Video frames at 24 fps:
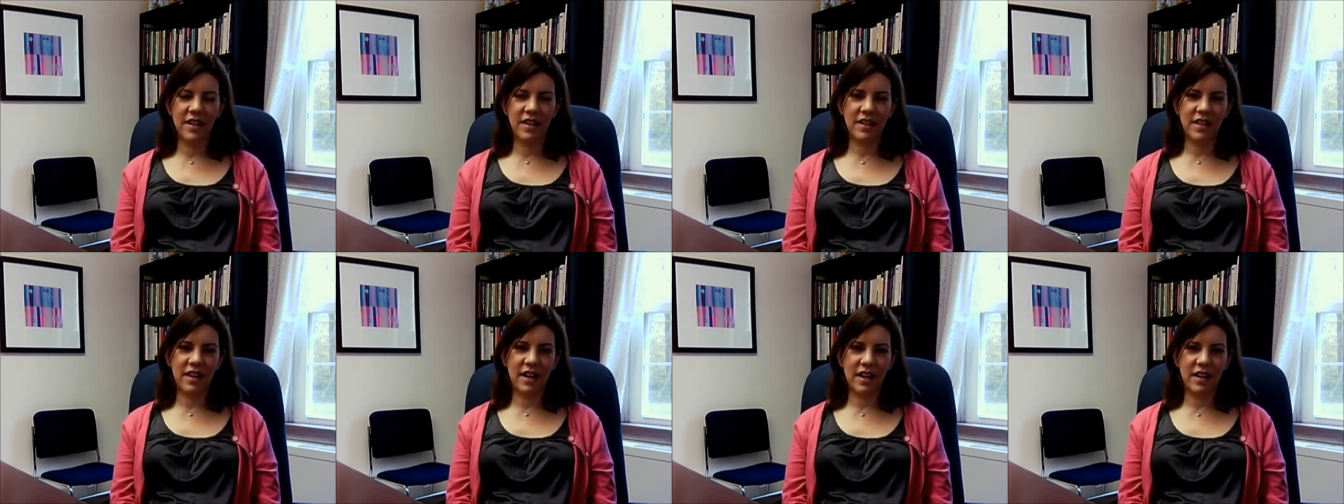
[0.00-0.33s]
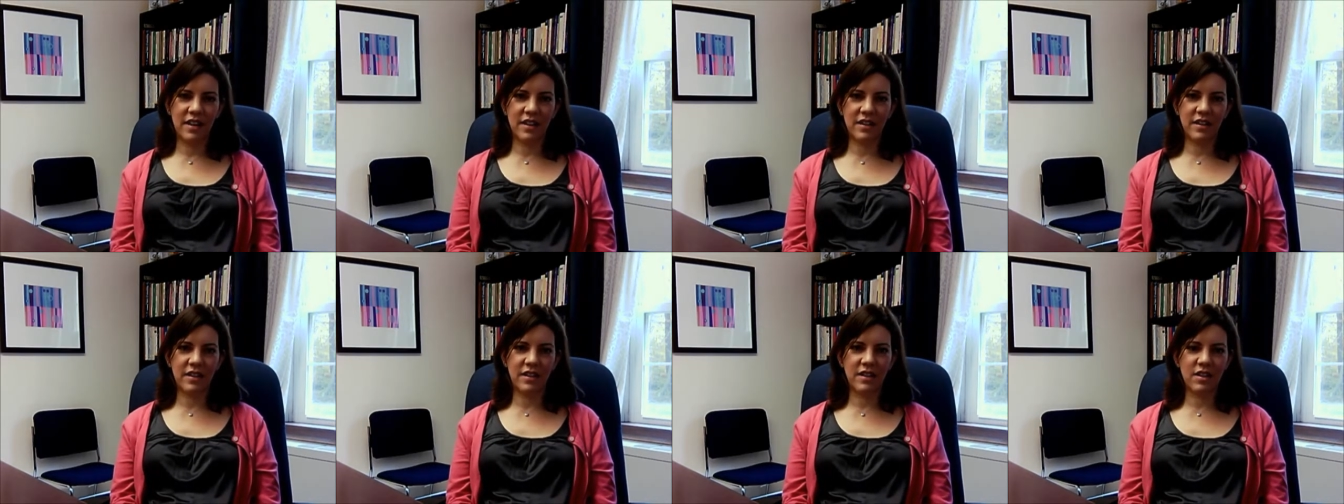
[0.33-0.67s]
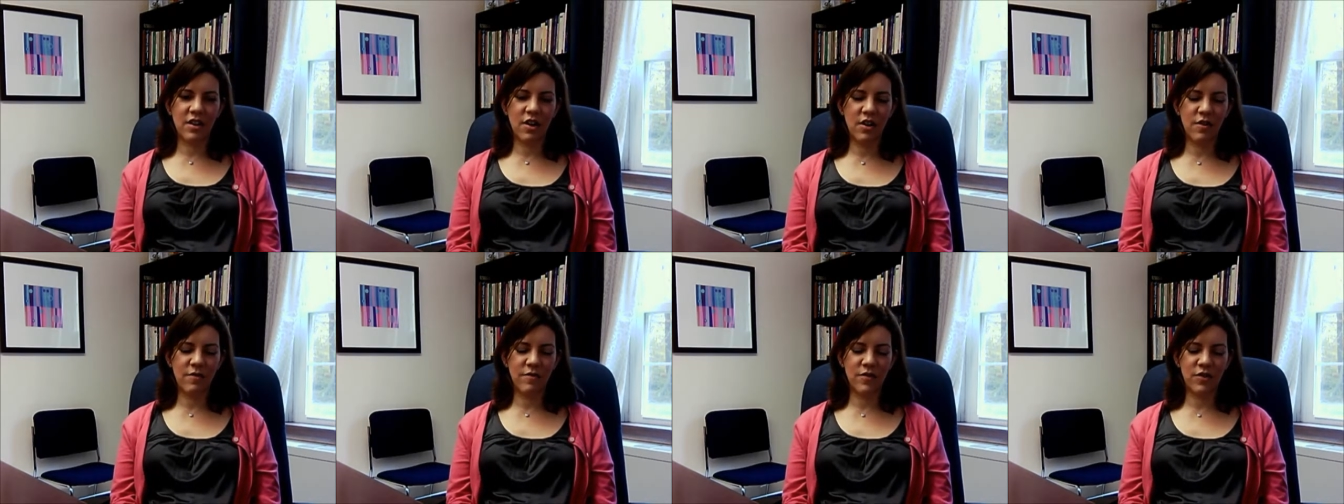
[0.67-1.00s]
that
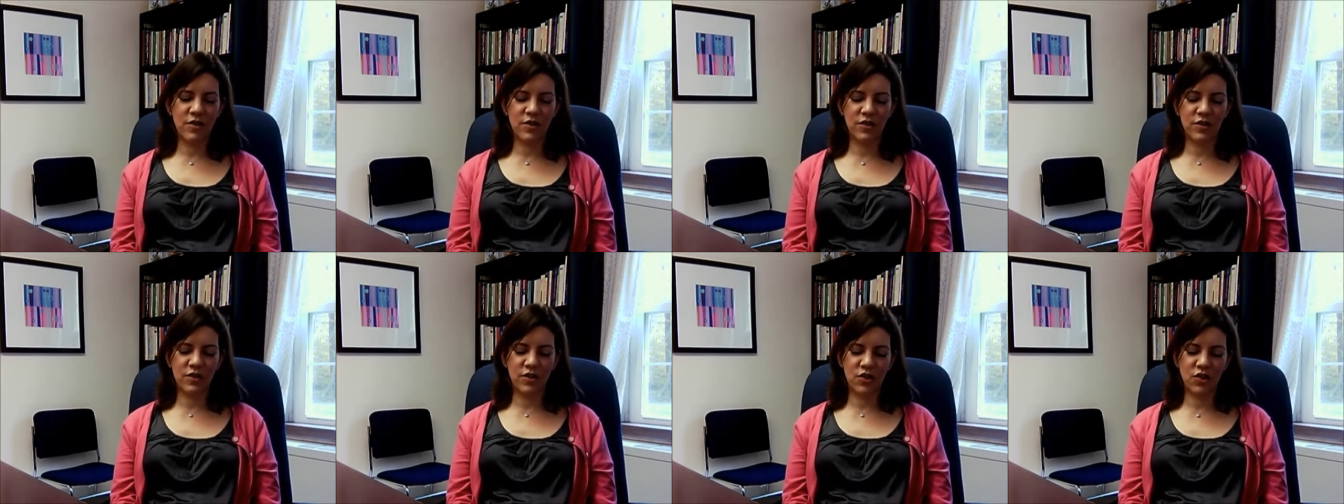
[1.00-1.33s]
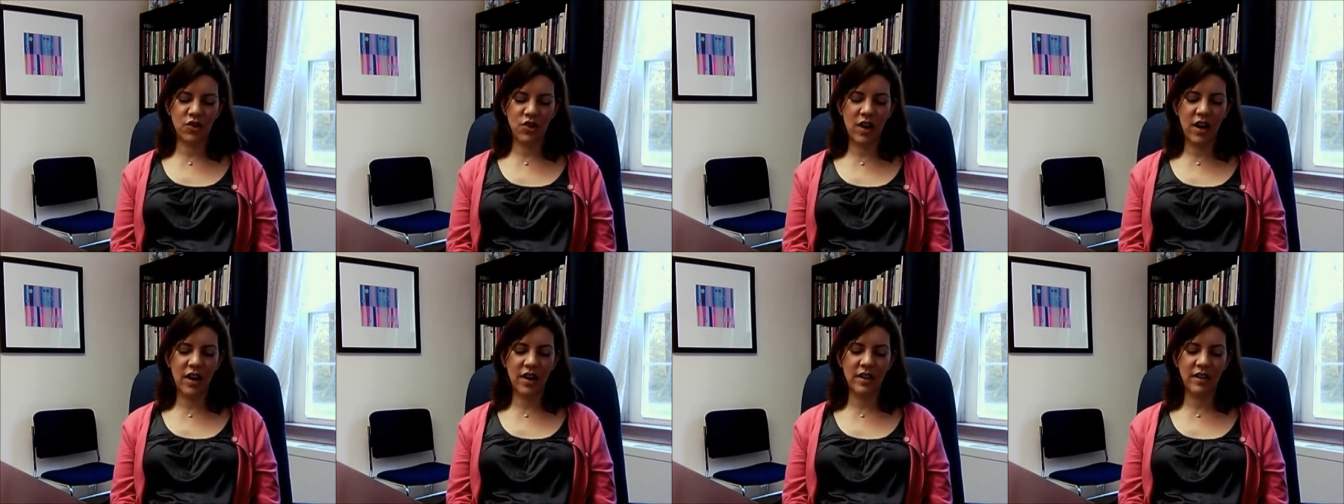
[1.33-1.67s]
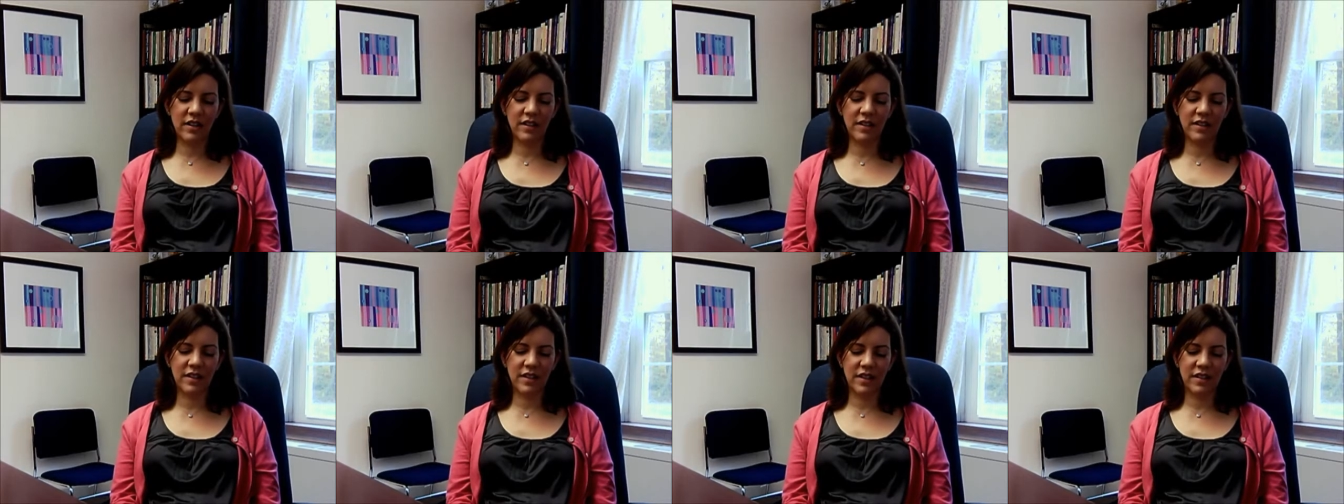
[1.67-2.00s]
covers
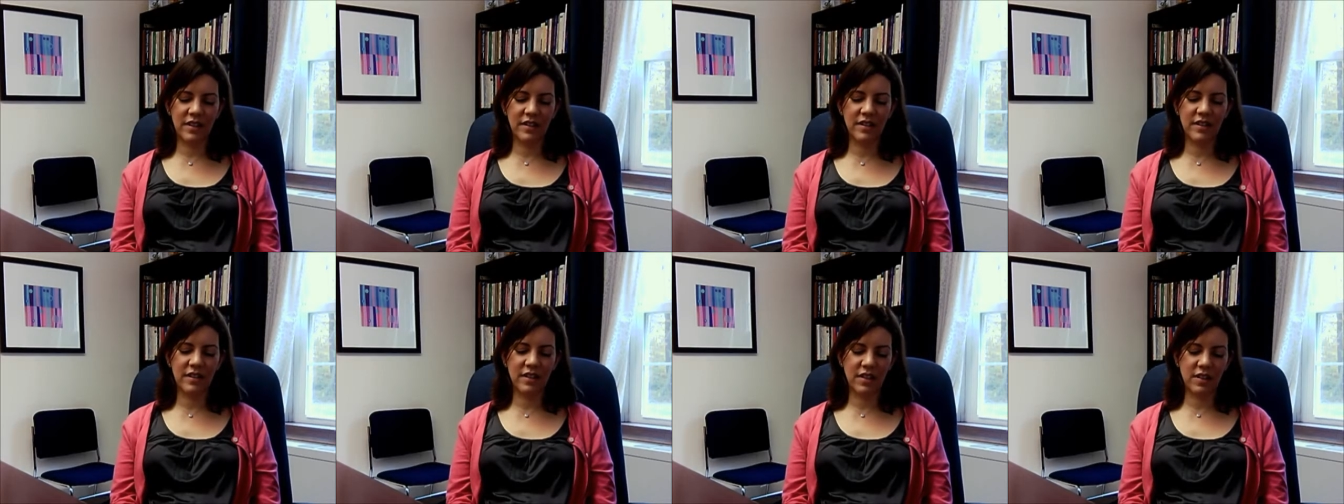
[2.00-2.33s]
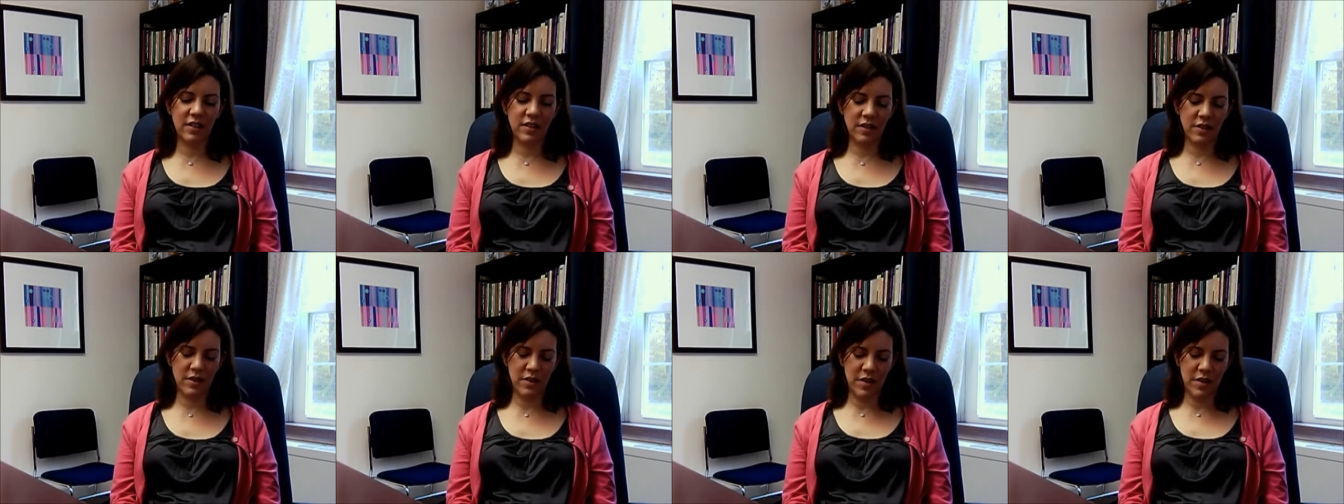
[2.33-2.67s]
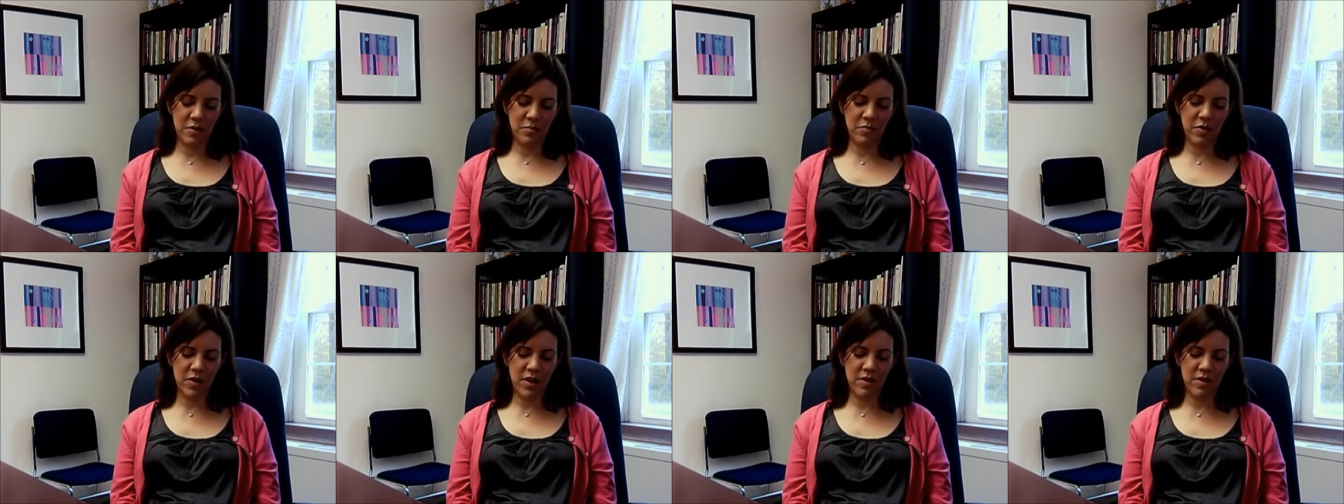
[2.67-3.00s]
child and adult
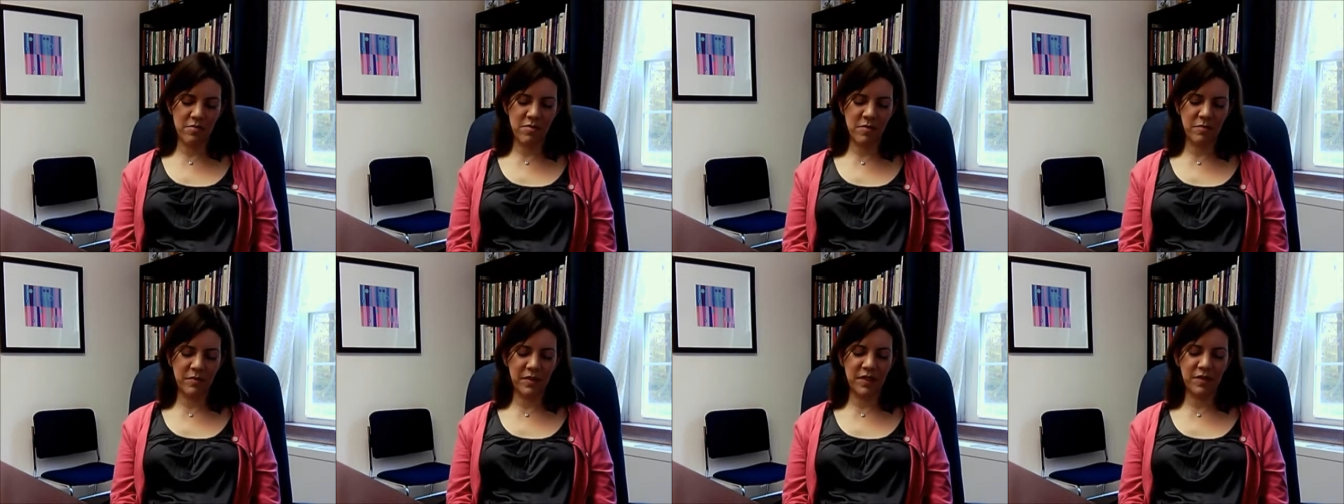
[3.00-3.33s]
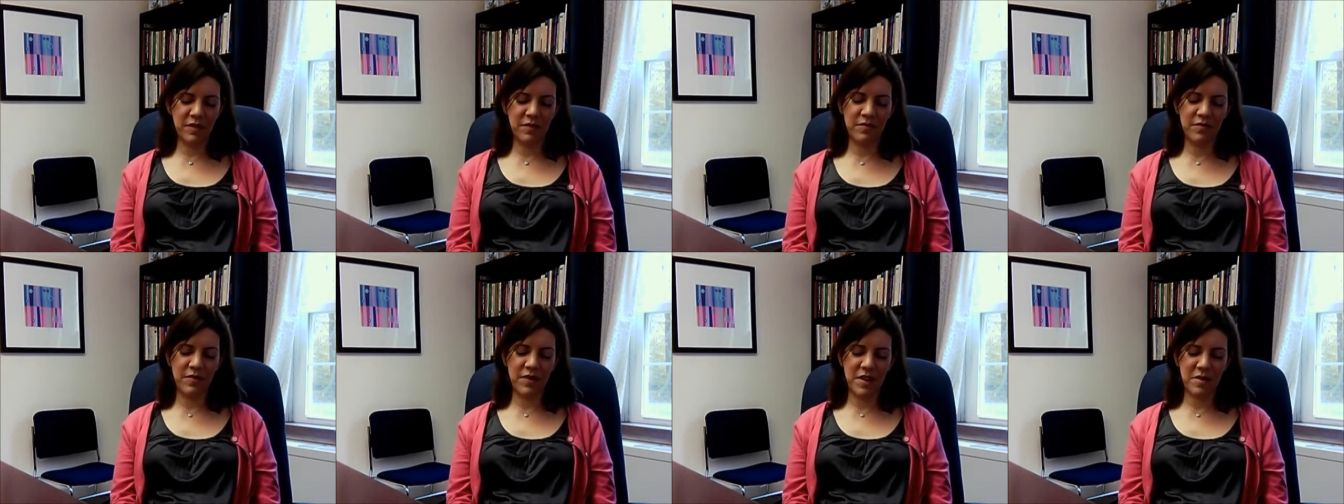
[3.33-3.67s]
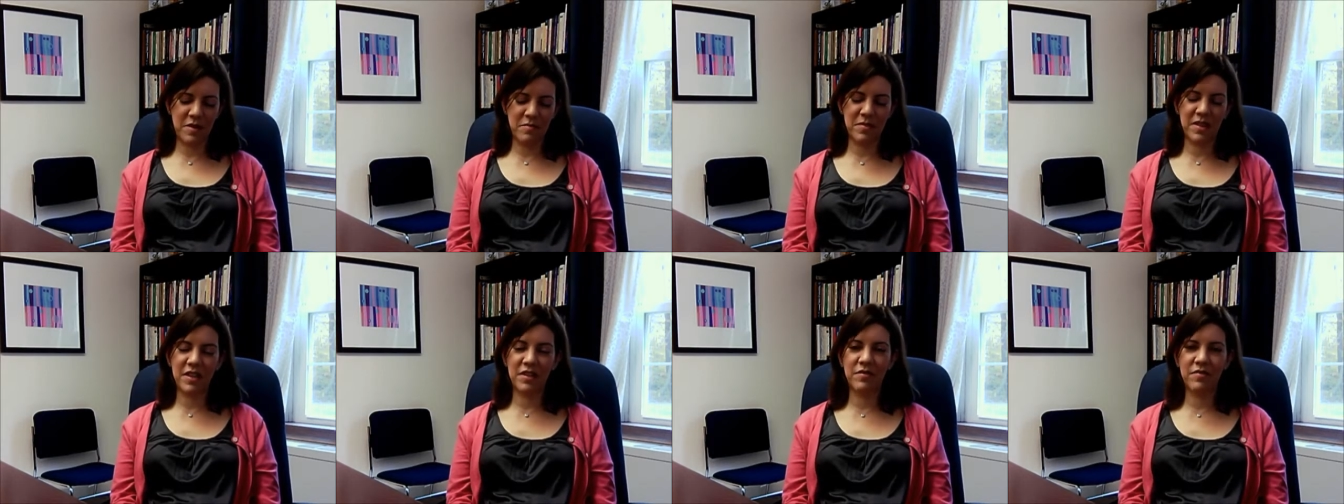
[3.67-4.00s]
problems of
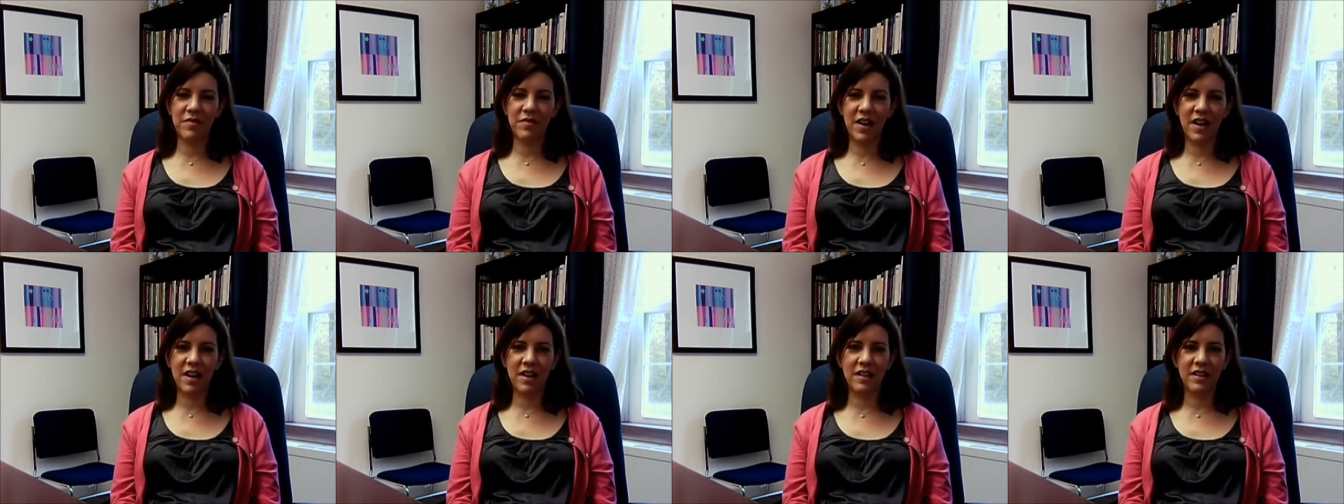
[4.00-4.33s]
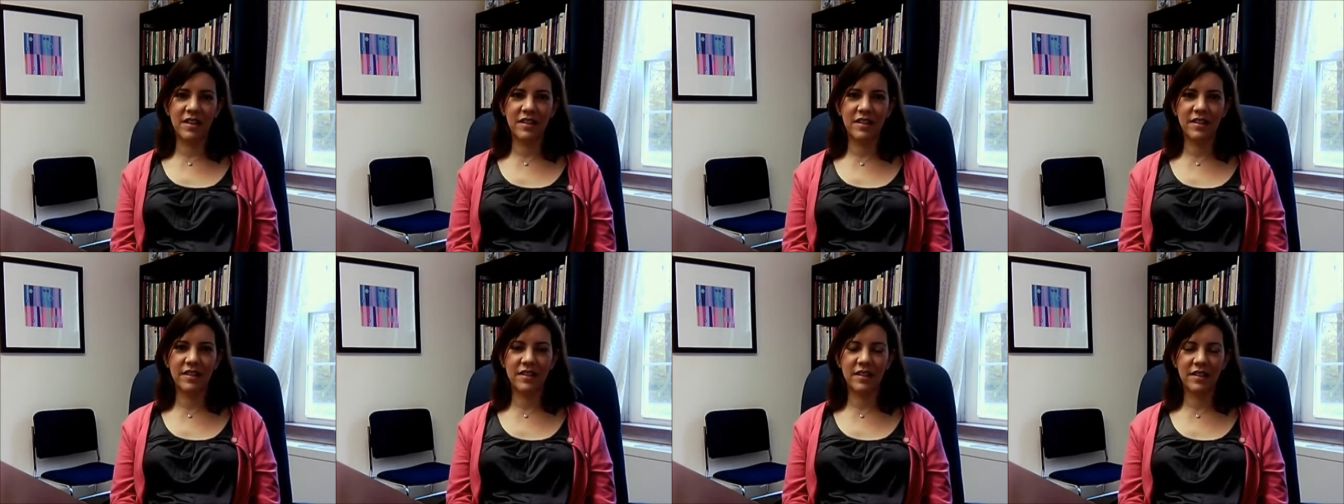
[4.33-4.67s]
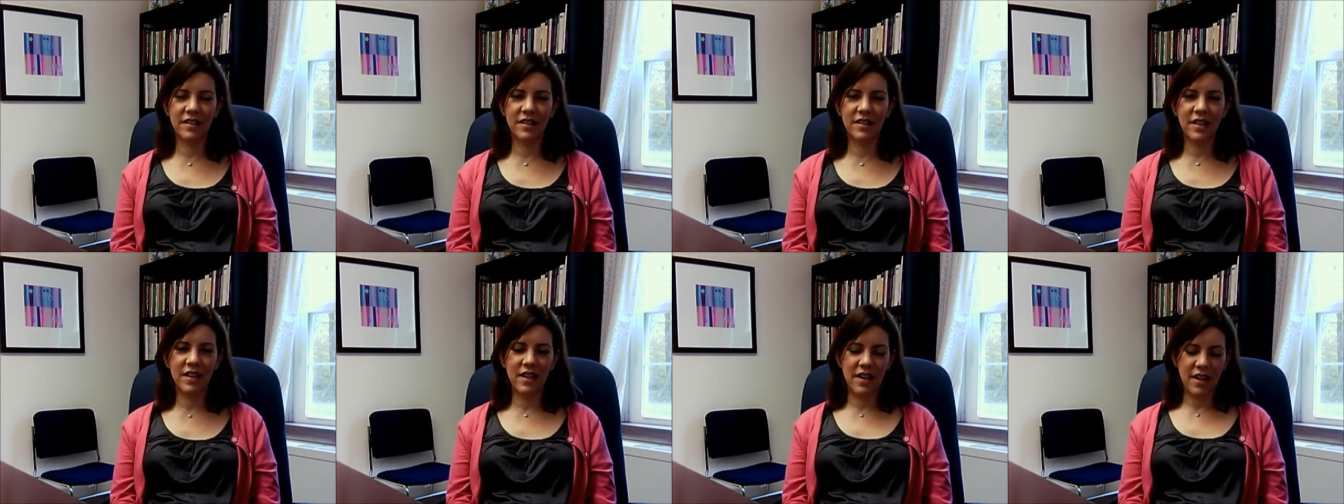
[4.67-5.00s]
family violence.